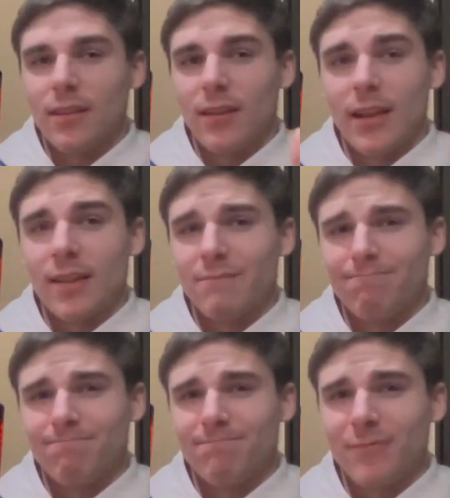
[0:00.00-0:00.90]
Again,
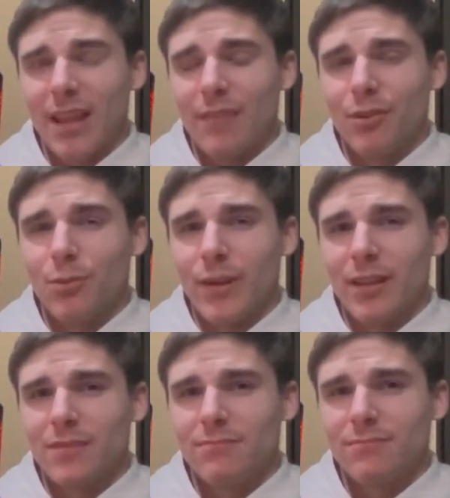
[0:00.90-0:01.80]
have a good
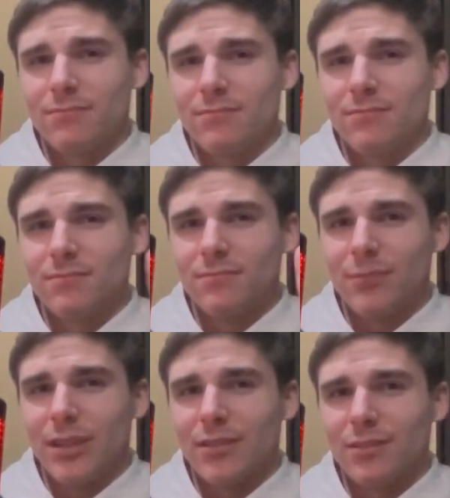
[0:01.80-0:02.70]
week.
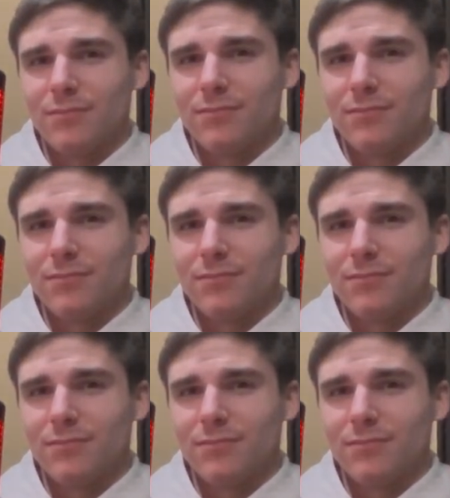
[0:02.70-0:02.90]
Peace.